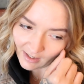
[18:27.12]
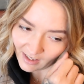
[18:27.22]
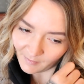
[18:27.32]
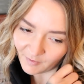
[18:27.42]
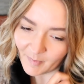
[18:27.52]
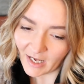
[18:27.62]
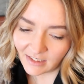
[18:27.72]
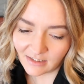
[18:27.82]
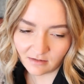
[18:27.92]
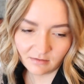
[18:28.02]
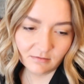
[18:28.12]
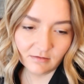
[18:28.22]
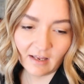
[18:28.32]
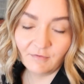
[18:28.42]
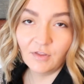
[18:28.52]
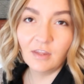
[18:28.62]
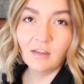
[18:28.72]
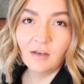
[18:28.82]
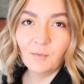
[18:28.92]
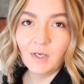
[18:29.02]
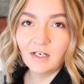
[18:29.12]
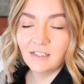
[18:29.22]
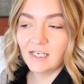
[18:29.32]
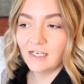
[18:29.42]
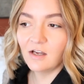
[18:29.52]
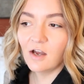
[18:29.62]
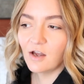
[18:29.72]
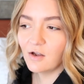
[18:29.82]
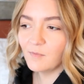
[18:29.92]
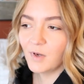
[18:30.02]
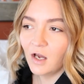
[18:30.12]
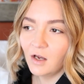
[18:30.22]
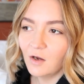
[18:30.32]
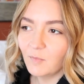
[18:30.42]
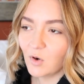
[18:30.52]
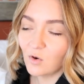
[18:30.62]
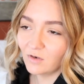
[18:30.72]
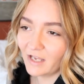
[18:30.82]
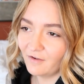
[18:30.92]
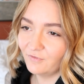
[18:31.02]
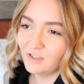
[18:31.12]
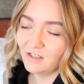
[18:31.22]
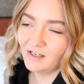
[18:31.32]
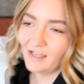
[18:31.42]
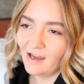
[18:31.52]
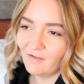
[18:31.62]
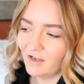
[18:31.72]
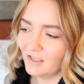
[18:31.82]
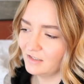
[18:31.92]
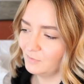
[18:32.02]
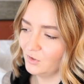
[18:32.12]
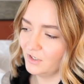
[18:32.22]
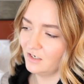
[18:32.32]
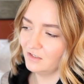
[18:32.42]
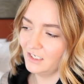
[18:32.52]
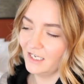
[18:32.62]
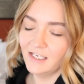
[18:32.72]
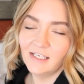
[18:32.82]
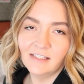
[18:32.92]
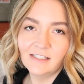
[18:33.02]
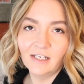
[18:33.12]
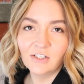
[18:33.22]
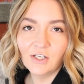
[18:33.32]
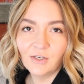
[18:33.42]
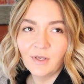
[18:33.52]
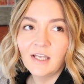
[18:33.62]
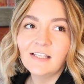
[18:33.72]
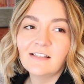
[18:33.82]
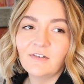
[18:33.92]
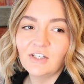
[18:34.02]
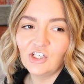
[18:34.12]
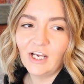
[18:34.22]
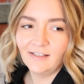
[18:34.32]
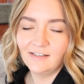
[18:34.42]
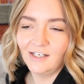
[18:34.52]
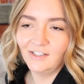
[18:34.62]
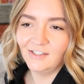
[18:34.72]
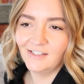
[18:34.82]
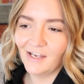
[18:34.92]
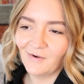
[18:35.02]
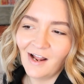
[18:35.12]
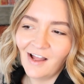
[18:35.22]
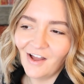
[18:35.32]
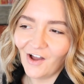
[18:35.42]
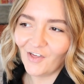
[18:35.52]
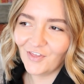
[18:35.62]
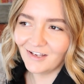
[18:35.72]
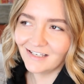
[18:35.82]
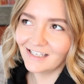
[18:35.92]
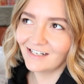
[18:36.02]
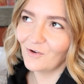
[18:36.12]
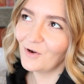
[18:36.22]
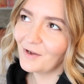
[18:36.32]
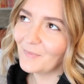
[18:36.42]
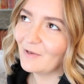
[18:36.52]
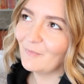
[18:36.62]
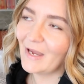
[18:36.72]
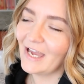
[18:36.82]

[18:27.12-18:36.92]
I've packed everything that we're gonna take home. Paul left at like 8:30 this morning to get his tattoo. He's having his chest done, so I think he's in quite a bit of